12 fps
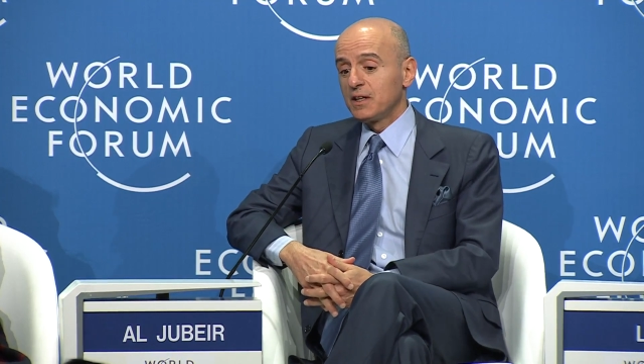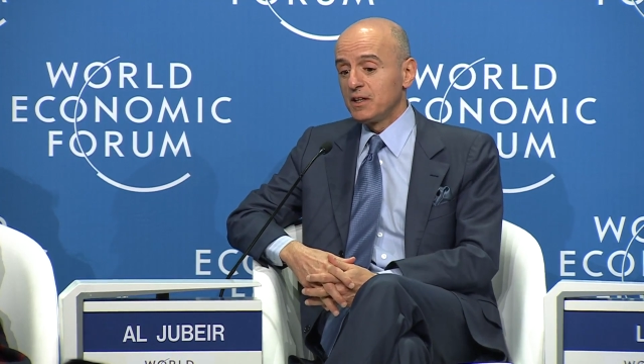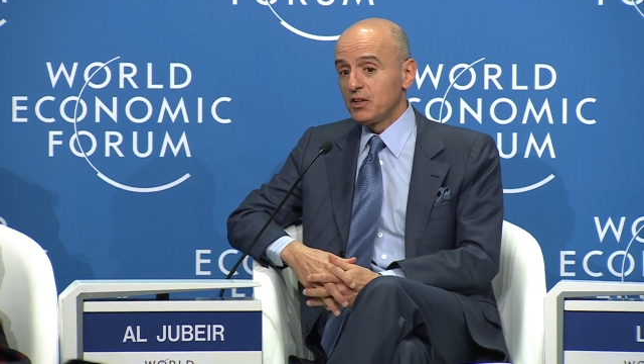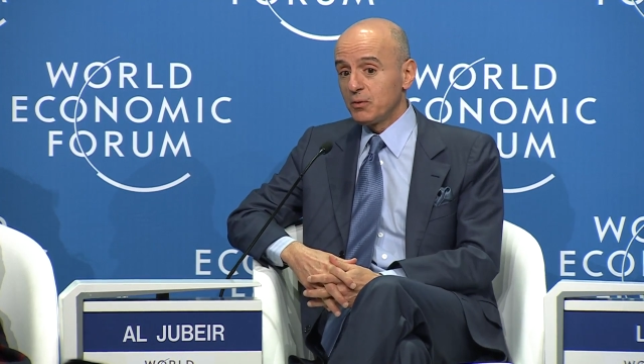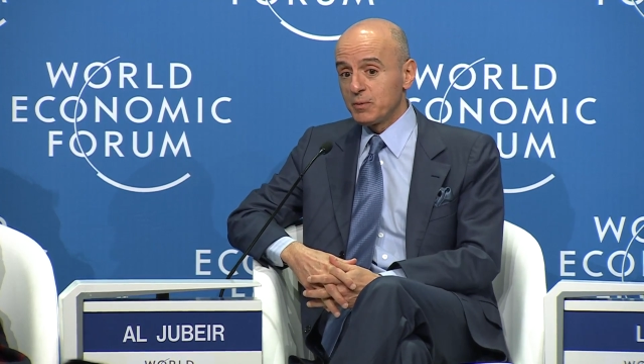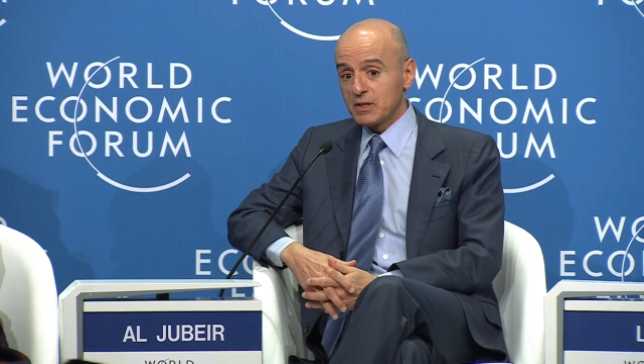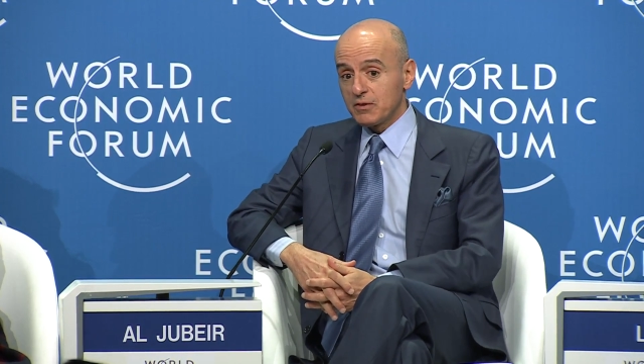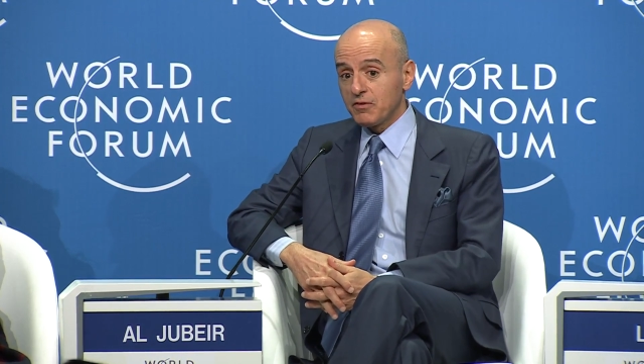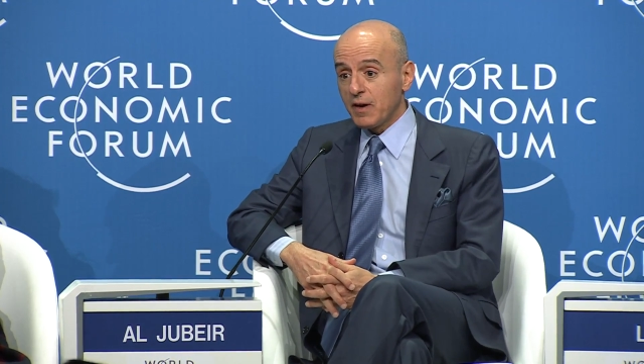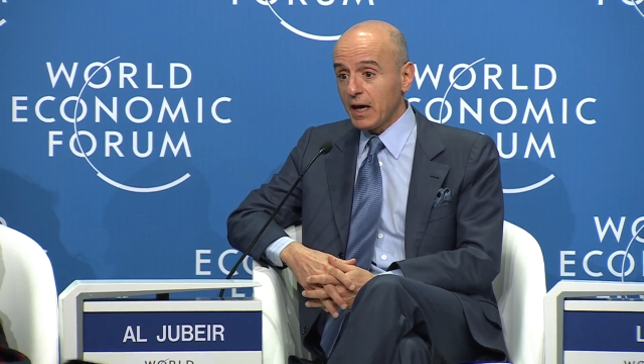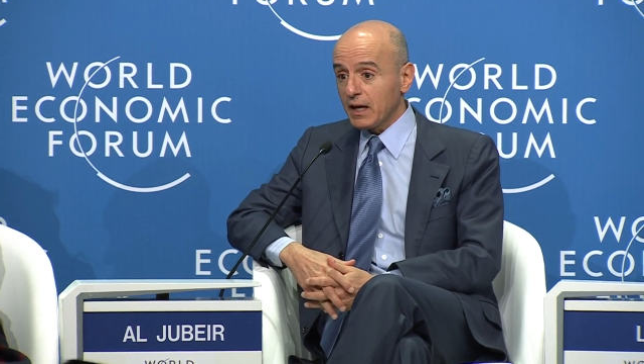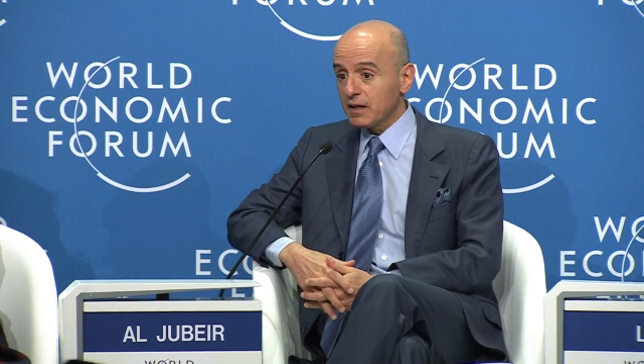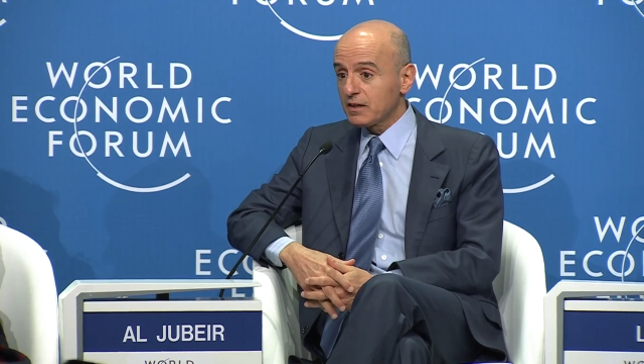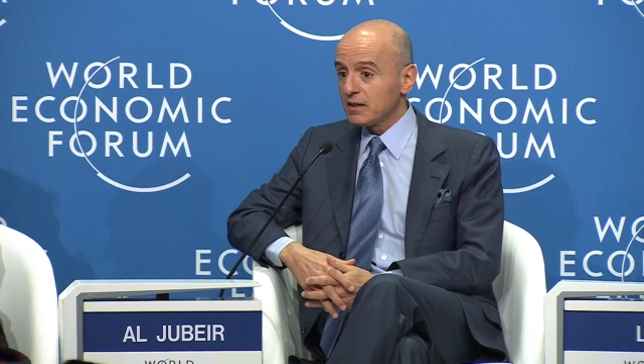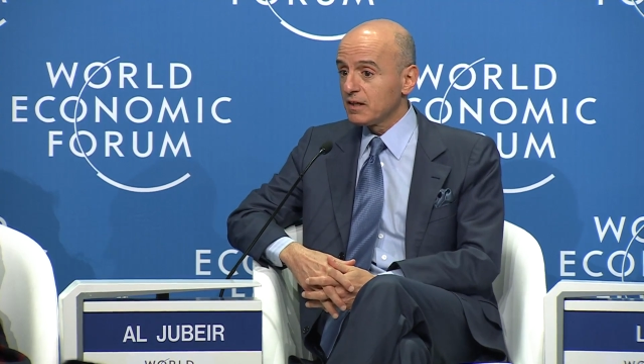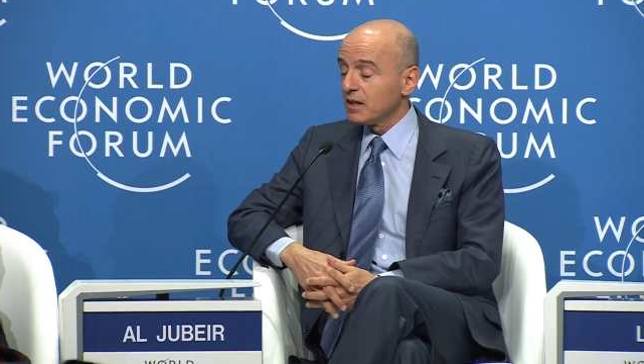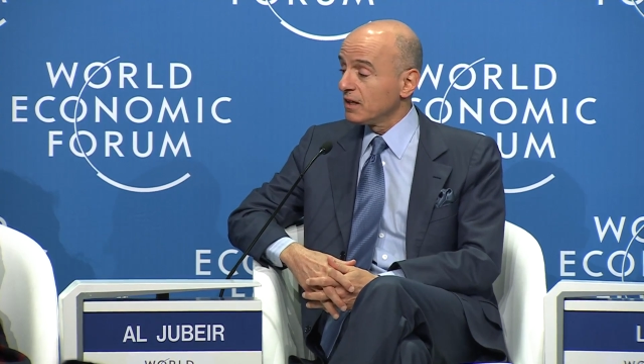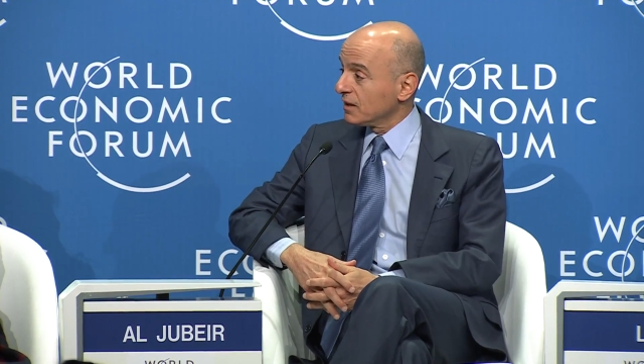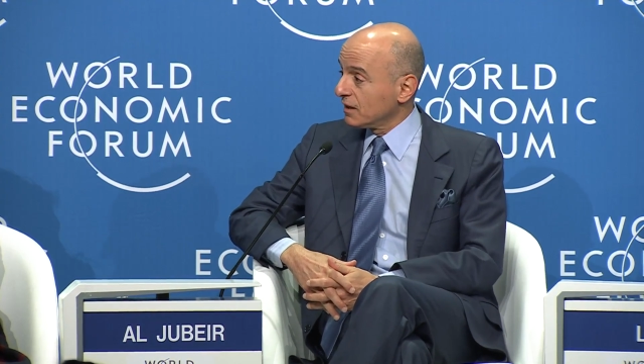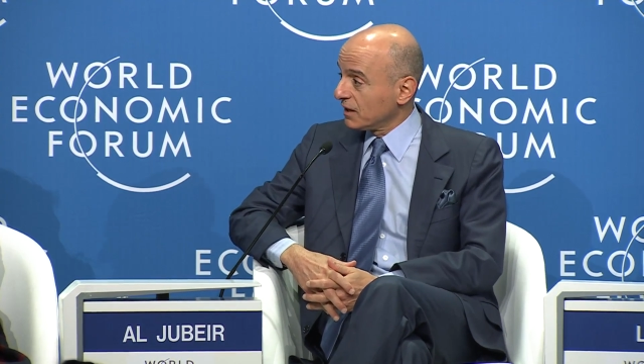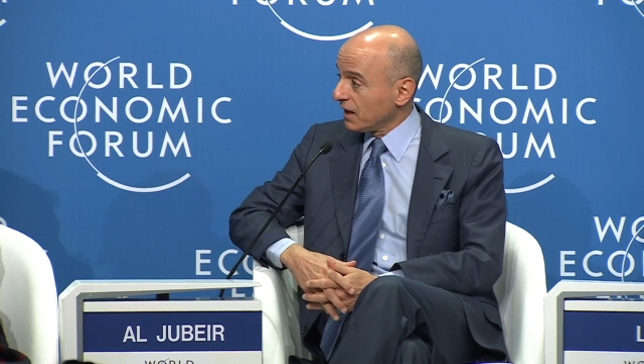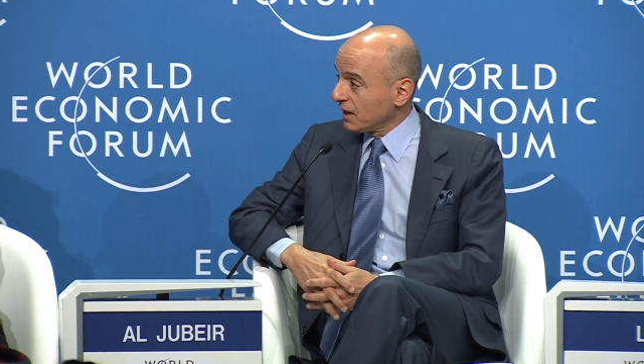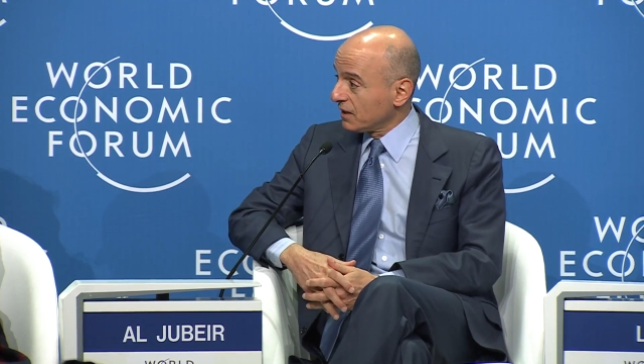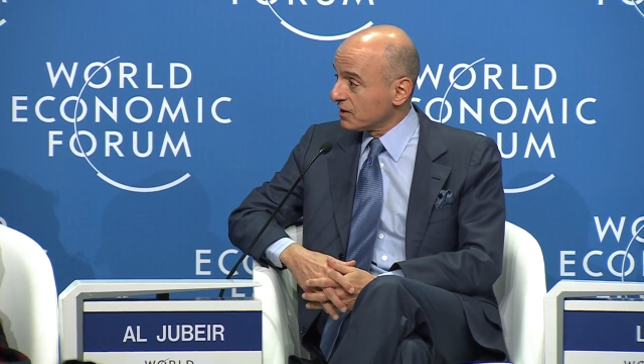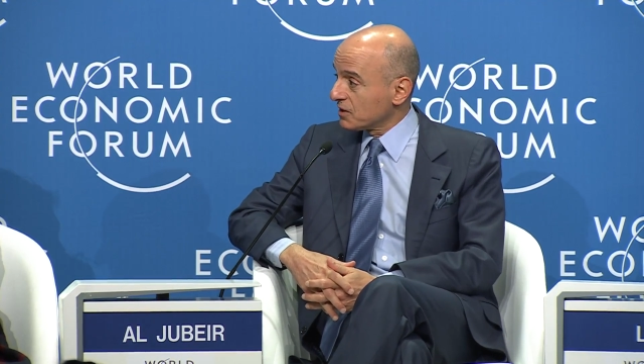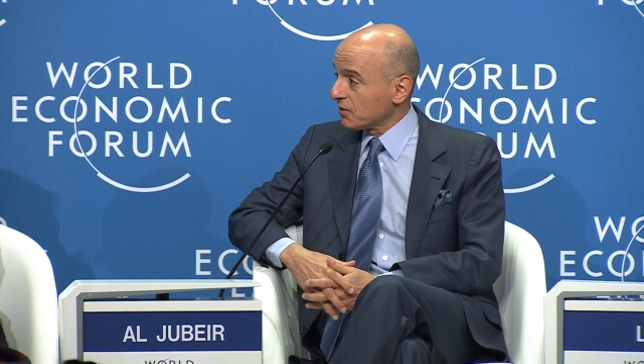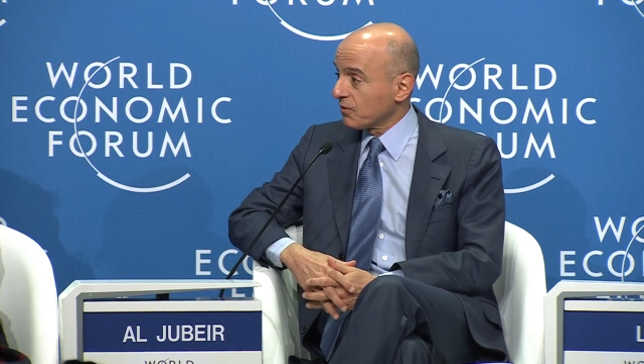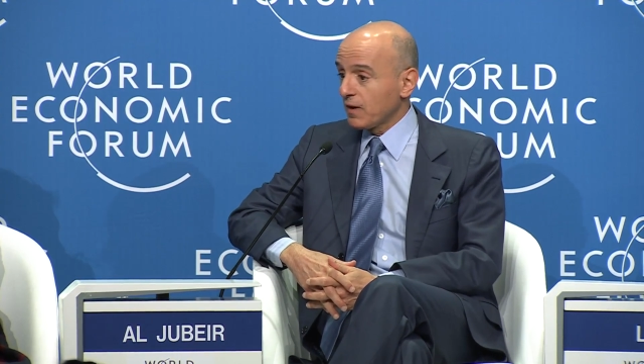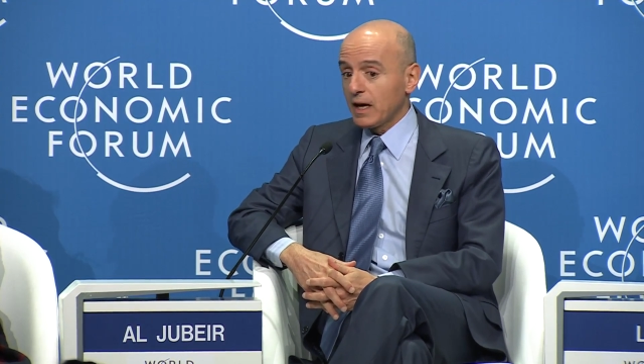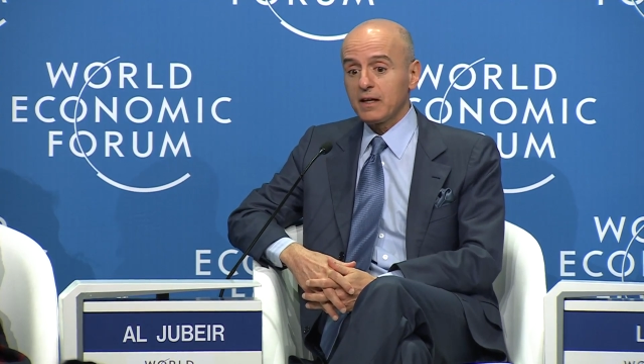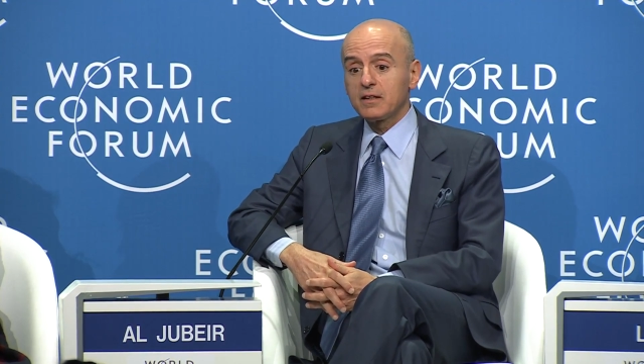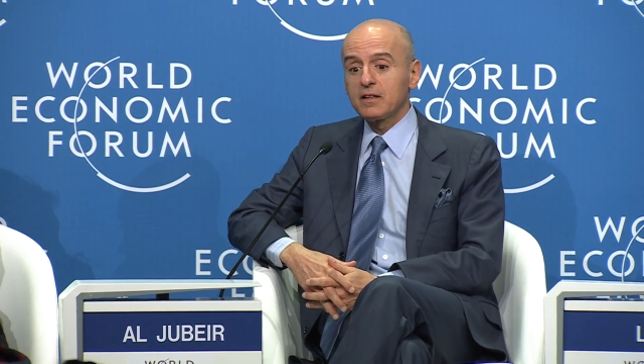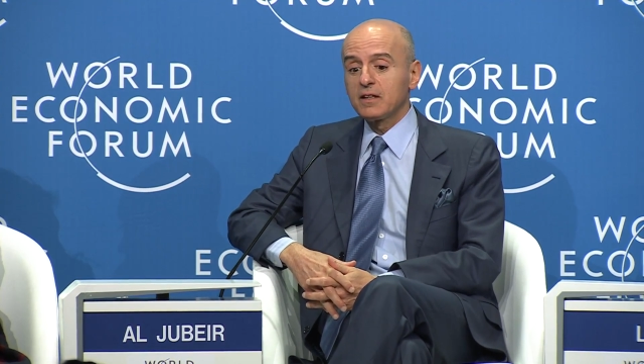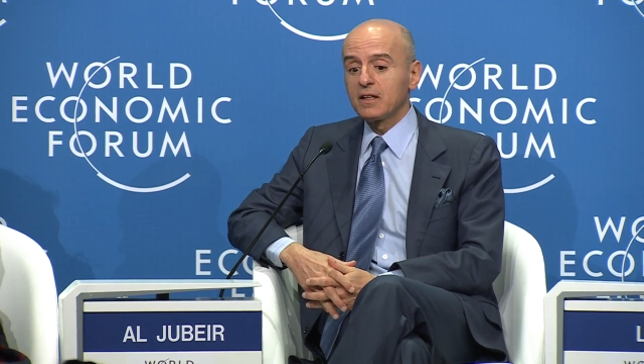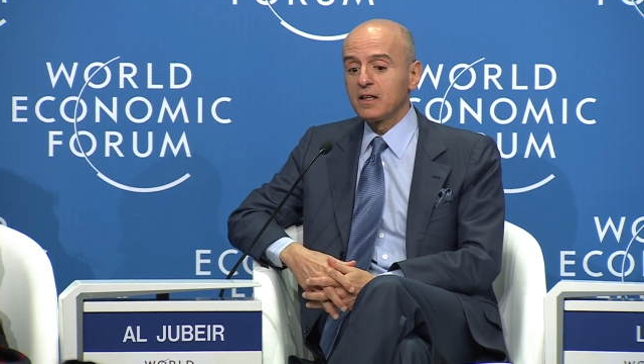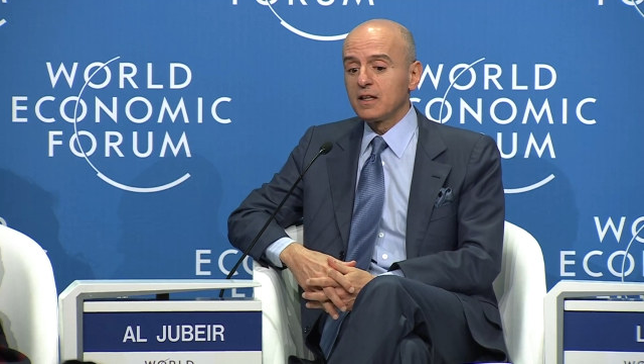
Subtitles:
NEOM is a fact. The line is a fact.